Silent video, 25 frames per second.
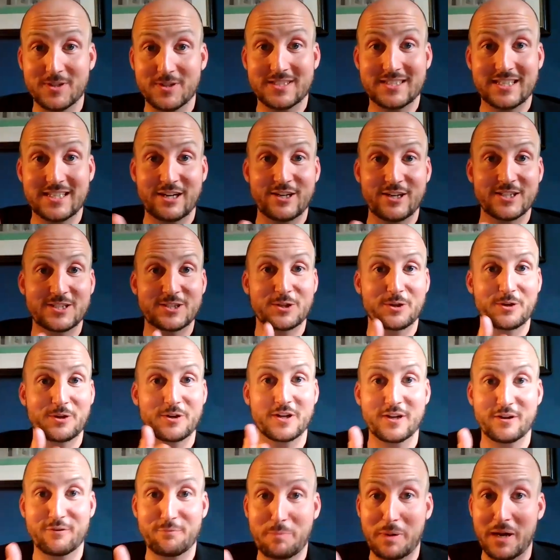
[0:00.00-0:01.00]
a
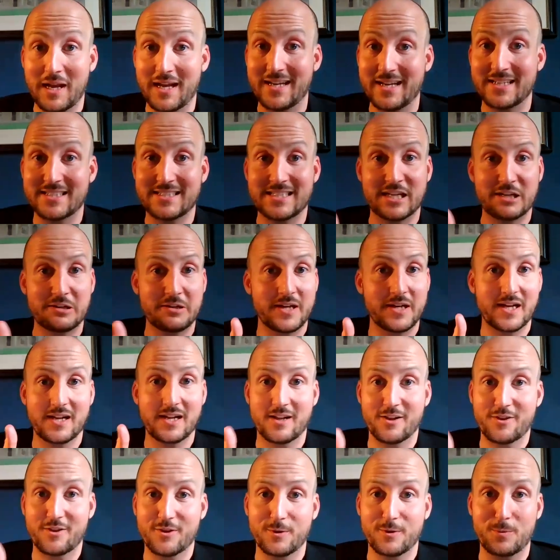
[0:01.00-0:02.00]
territory of planetary
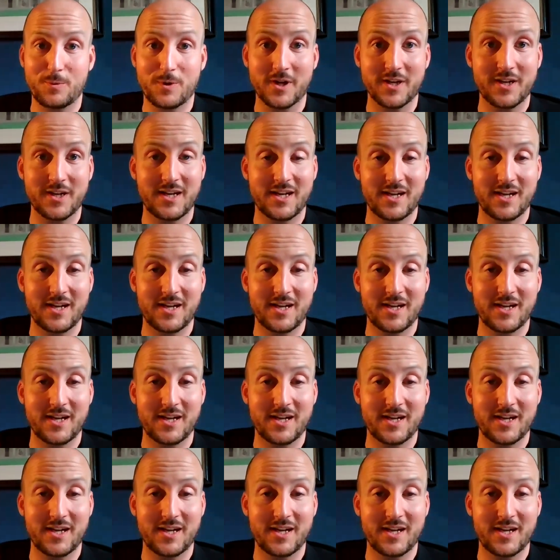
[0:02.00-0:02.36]
health or one